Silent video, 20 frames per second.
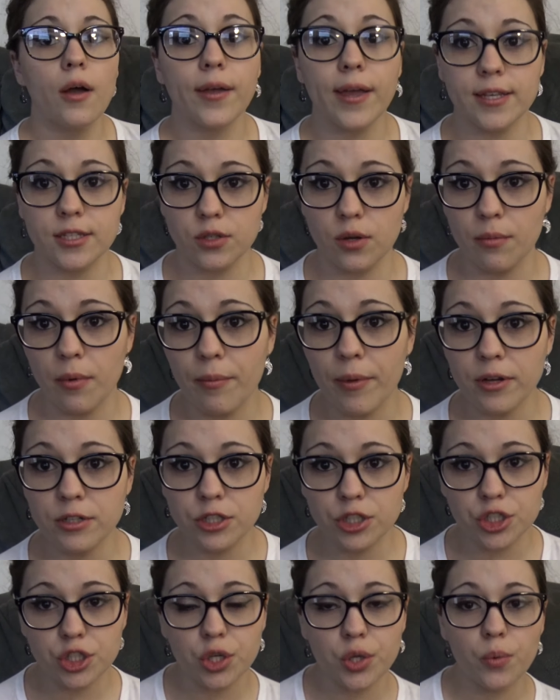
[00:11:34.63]
Okay, so I'm about
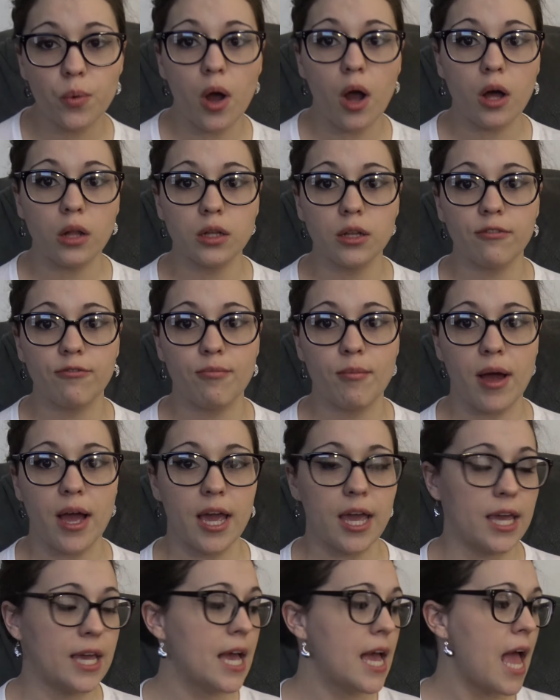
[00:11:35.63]
to show you all of
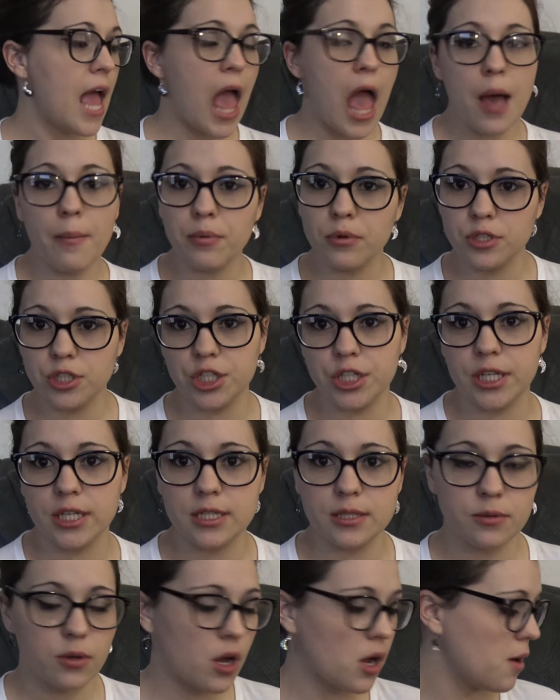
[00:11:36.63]
my apple
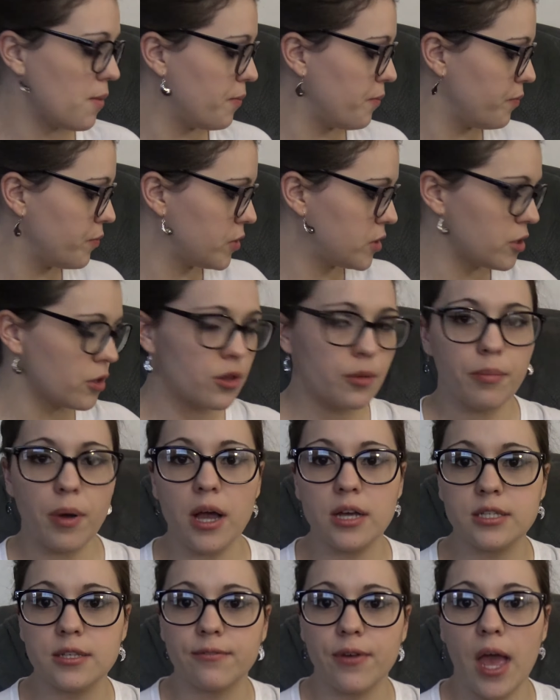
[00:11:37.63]
cheeks, um, so the
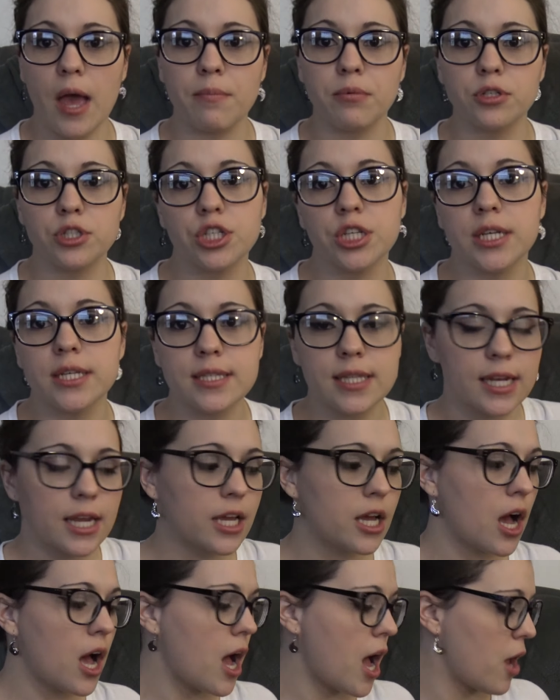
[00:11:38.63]
box of apple cheeks that I
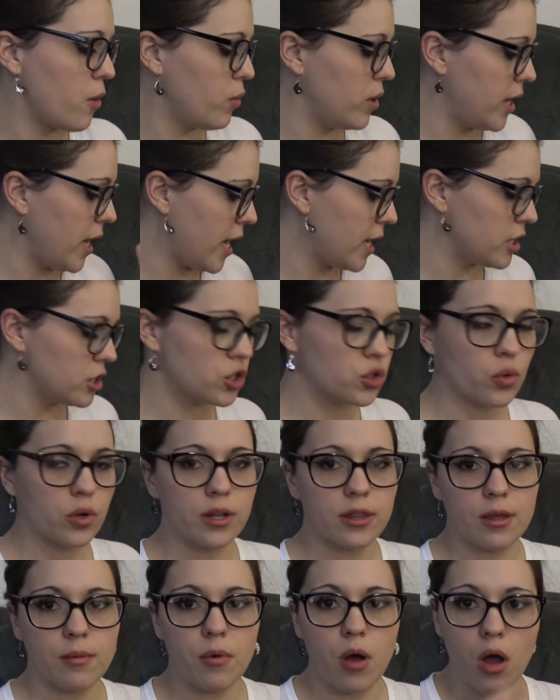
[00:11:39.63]
got. I went ahead and
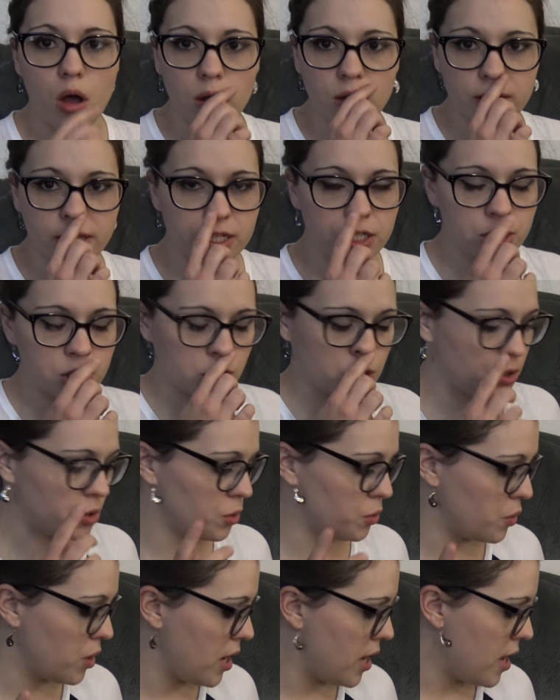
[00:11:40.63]
sorted them all
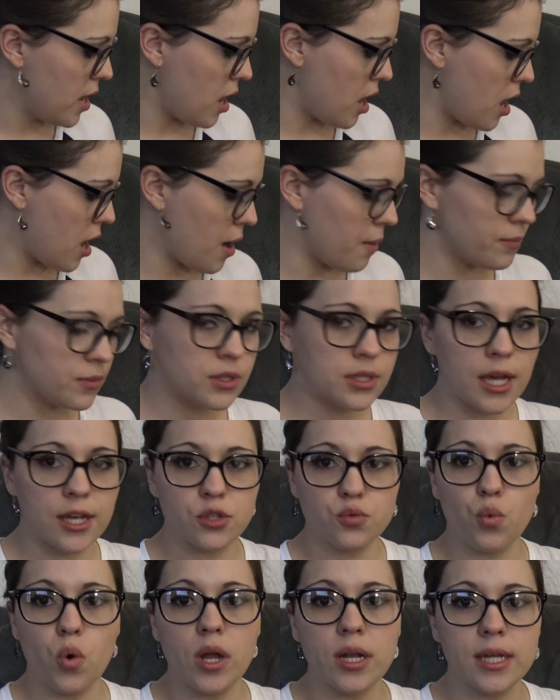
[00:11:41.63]
into um,
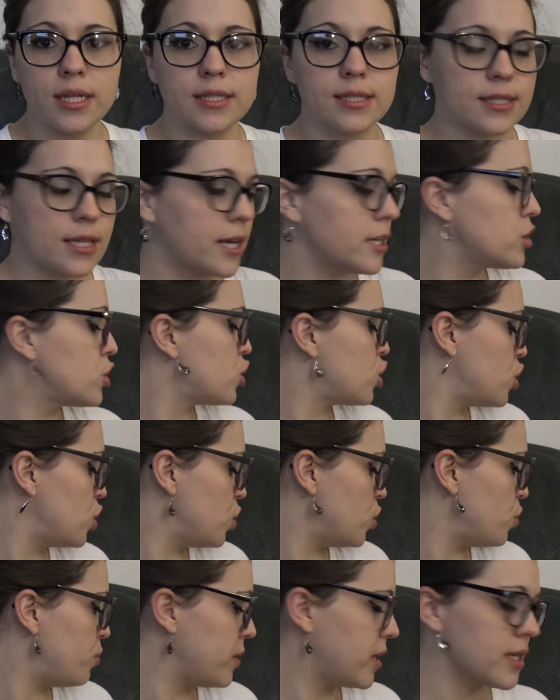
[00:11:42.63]
size 1 and size
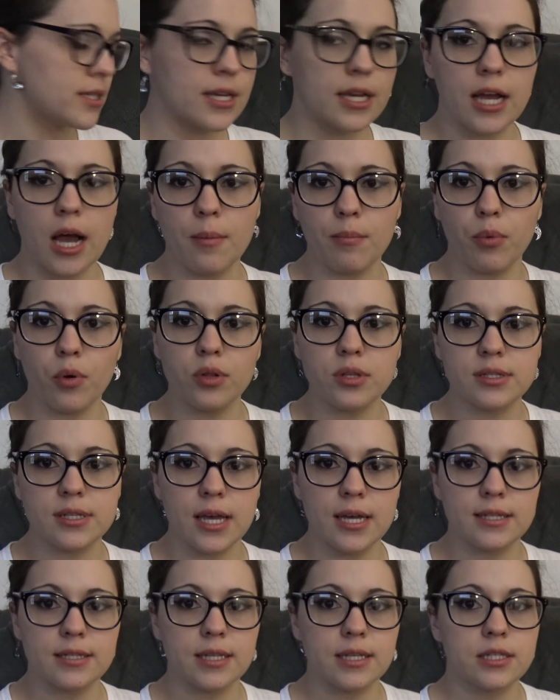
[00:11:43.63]
2 because I got both
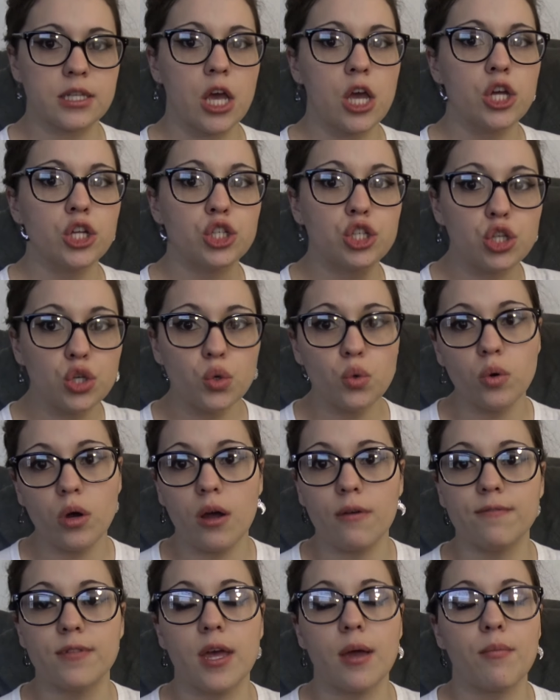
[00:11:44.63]
sizes. Two
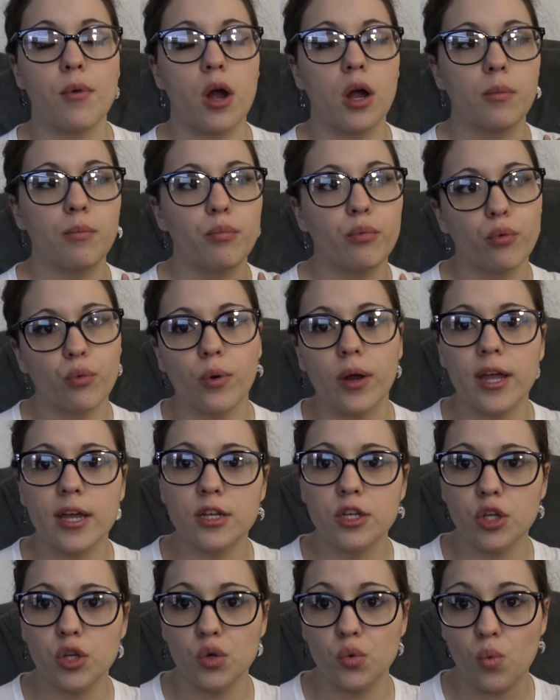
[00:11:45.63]
of them are
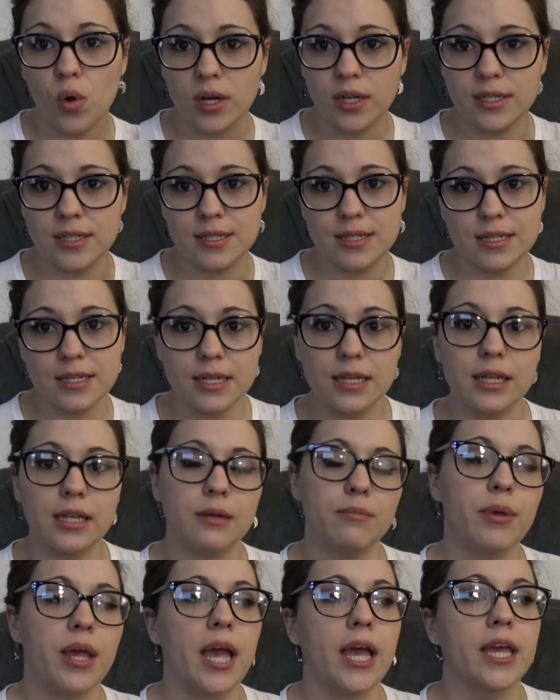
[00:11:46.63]
brand new, one is still
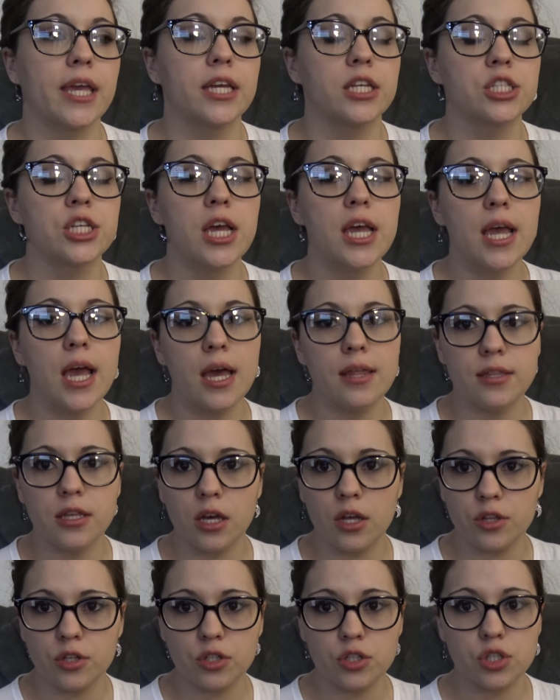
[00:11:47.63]
in package, and the
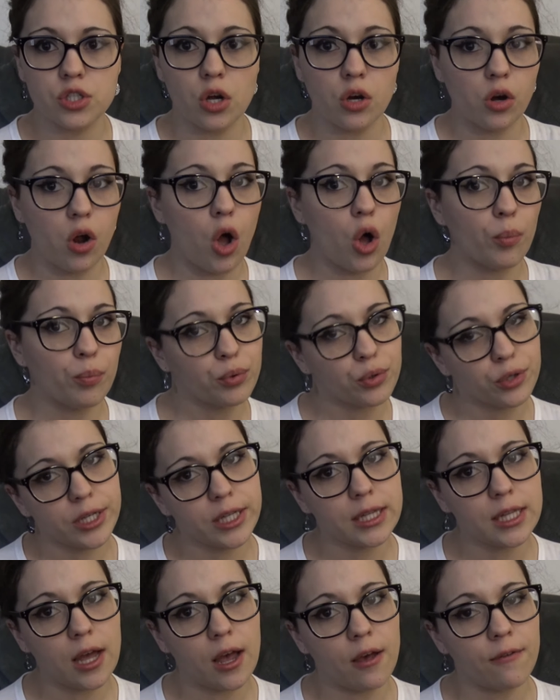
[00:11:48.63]
others are all
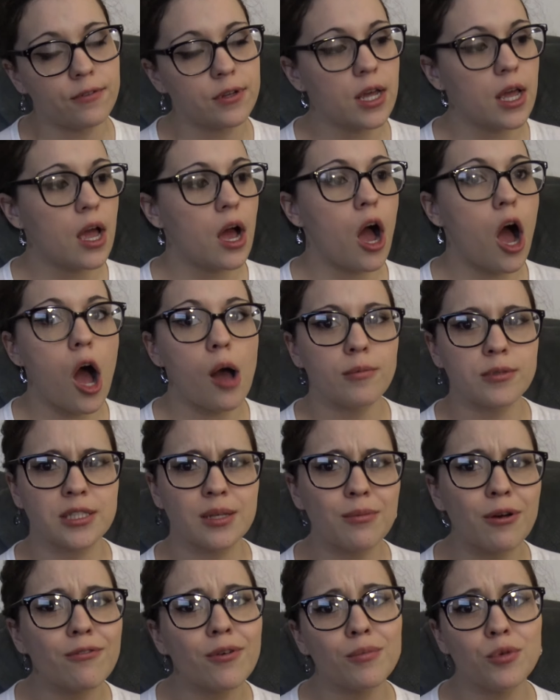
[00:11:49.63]
pre-loved. Um,
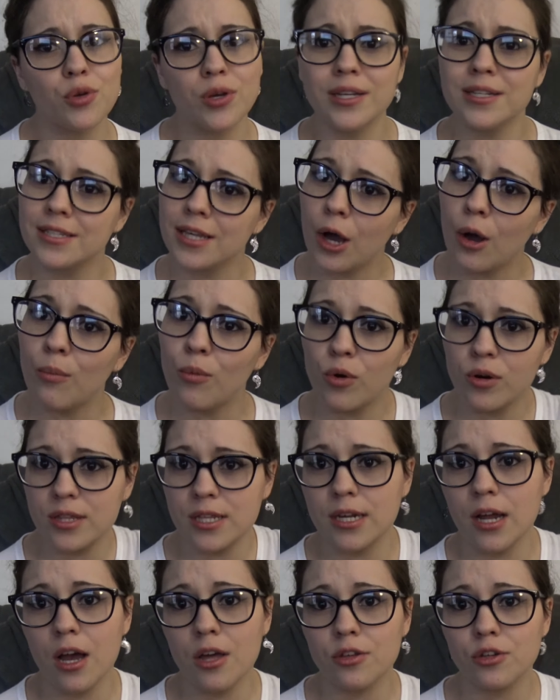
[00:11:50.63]
some of them you can tell more
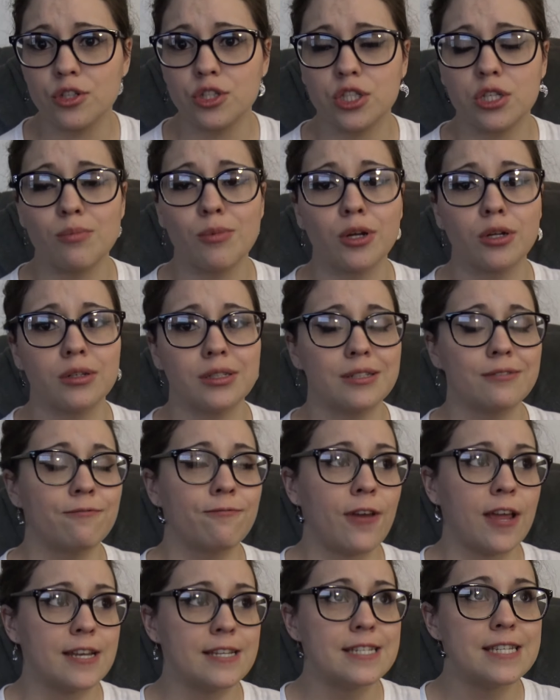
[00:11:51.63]
than others, some are in
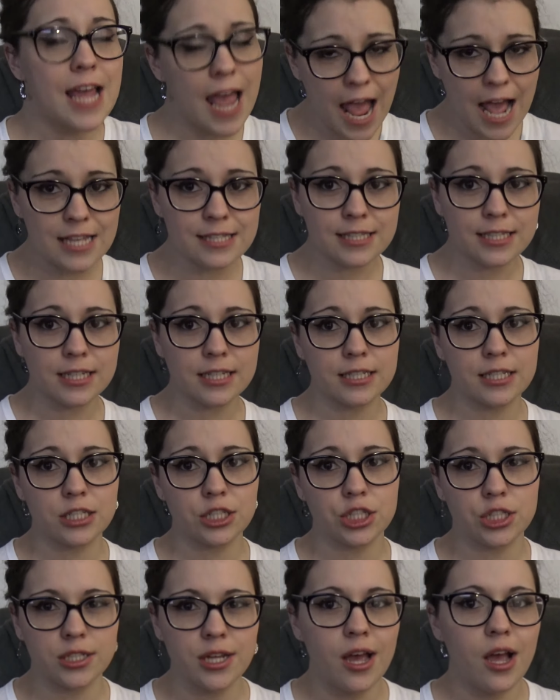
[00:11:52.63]
fantastic
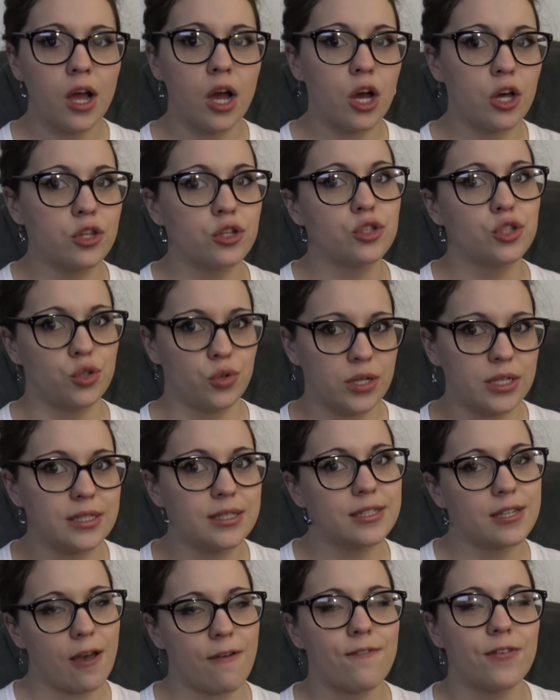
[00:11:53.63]
condition, others you can
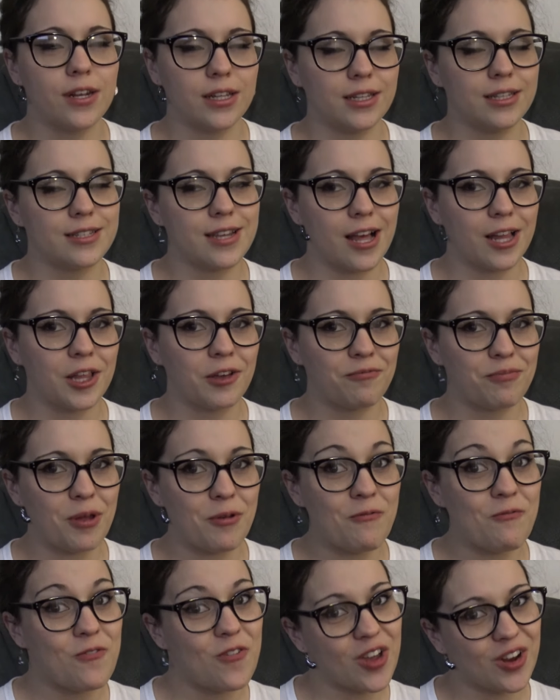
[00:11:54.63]
definitely tell have
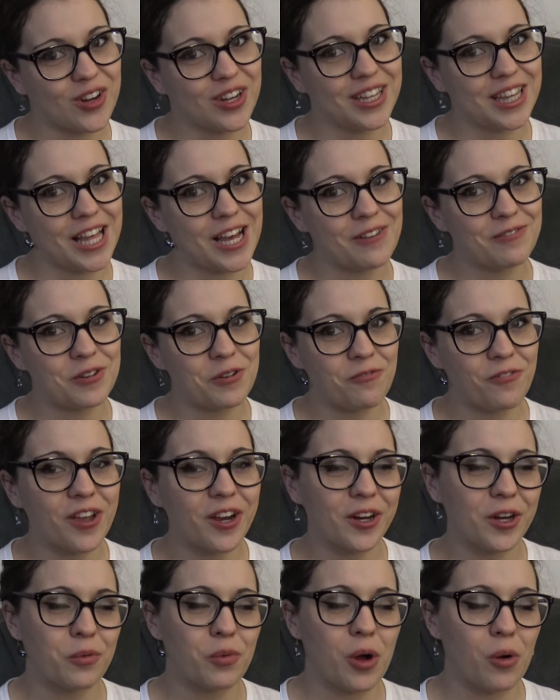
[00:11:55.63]
been very loved and
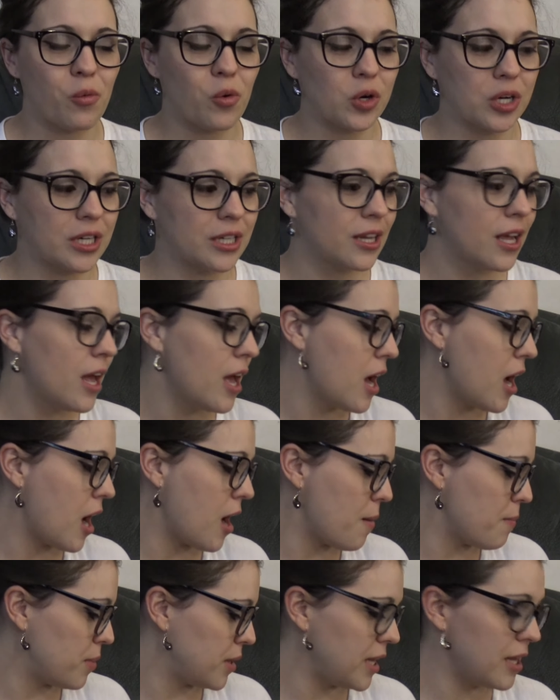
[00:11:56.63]
very well worn.
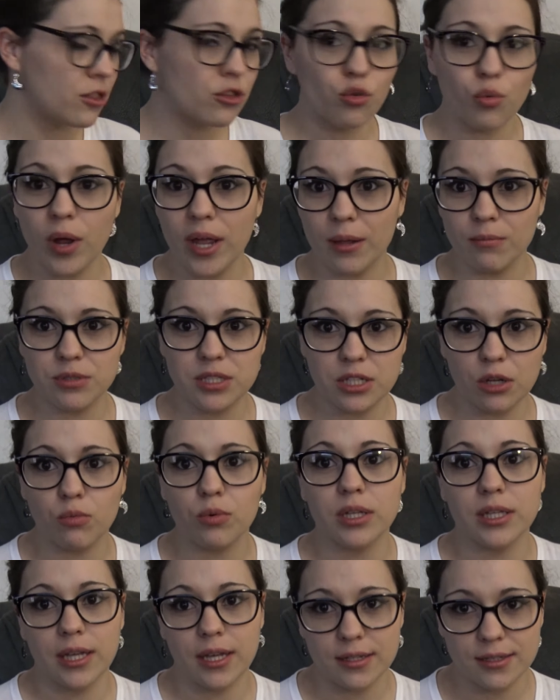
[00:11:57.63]
Um, but either way, I'm still
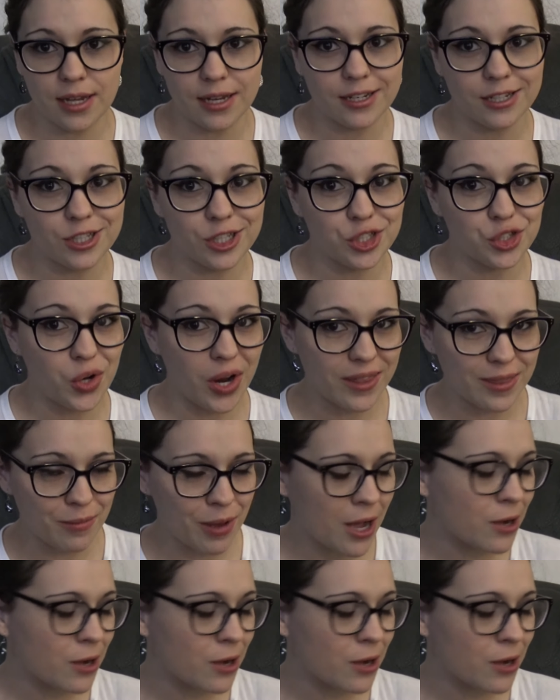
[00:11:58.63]
really excited to try them